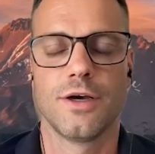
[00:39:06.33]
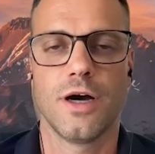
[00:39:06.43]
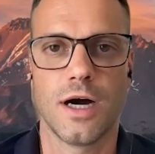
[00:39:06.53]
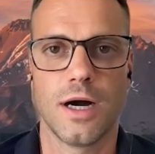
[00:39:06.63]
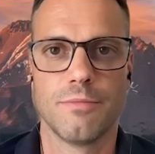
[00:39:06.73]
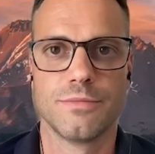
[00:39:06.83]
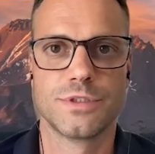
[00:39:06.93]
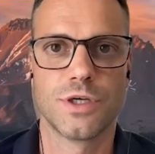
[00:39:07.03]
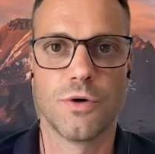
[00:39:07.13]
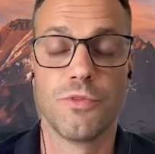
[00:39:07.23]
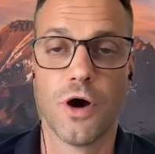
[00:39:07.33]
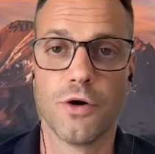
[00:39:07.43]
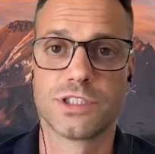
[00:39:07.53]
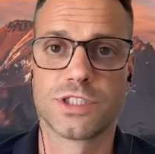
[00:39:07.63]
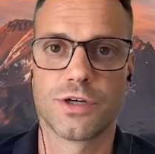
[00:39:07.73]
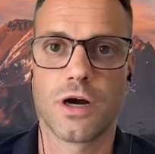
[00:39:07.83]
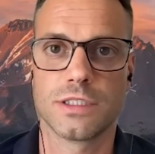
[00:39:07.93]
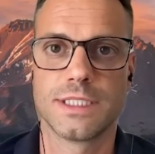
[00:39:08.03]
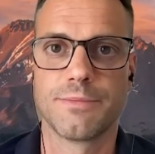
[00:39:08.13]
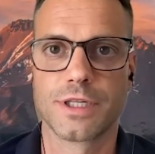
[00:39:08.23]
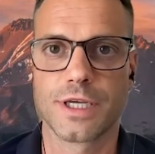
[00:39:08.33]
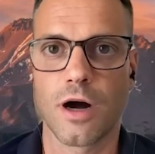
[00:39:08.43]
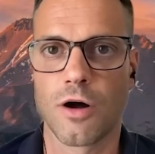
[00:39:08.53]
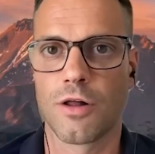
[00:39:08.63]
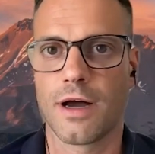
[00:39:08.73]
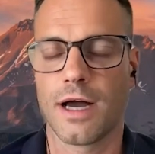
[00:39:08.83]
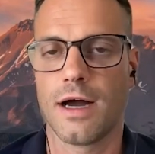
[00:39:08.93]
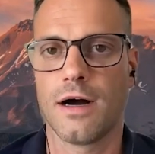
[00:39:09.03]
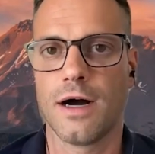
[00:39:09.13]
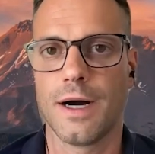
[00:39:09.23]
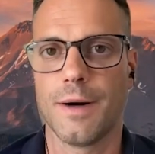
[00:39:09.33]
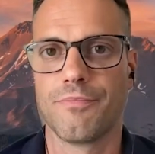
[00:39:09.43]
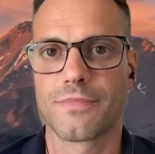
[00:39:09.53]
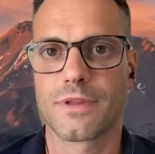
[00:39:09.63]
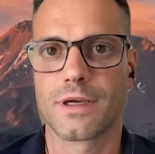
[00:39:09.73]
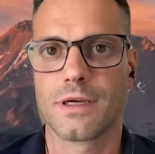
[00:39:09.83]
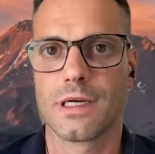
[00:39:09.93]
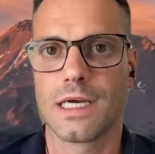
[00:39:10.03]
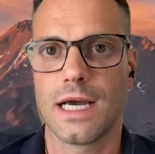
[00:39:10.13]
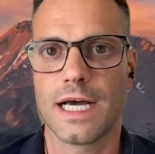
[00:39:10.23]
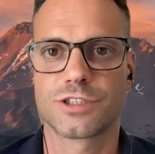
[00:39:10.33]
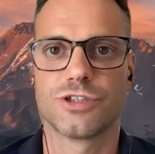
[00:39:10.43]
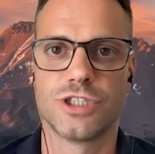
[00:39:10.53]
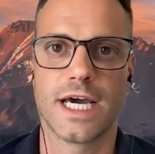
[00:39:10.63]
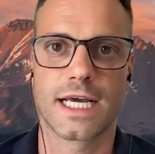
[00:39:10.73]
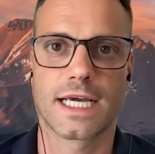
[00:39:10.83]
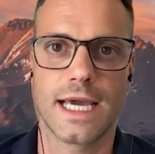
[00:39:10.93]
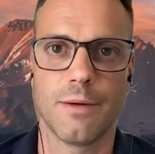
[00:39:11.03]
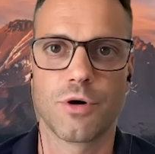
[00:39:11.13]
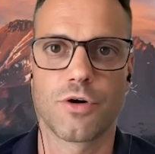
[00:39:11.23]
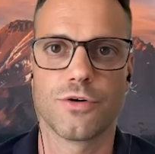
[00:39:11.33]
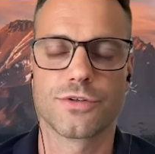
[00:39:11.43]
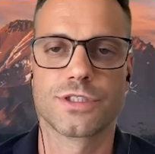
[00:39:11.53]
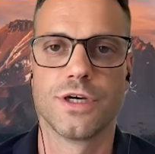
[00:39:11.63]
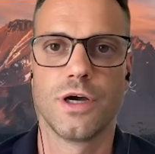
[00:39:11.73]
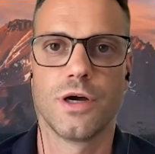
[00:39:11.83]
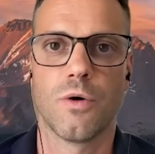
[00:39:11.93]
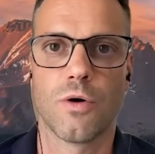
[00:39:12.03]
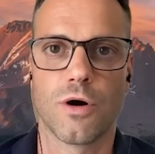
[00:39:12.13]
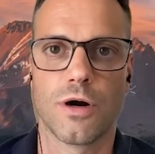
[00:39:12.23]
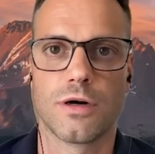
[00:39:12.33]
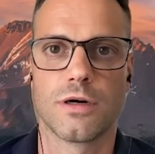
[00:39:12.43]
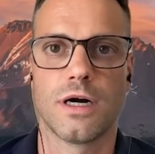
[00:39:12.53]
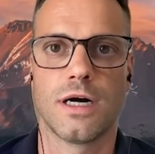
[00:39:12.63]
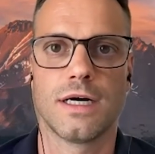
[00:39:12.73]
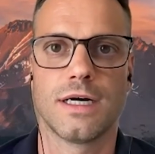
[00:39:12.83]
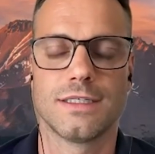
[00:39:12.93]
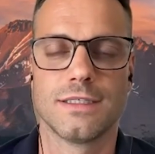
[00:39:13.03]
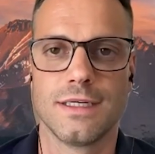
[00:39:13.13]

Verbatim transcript: Um, so those are typically all um, estrogenic chemicals or uh,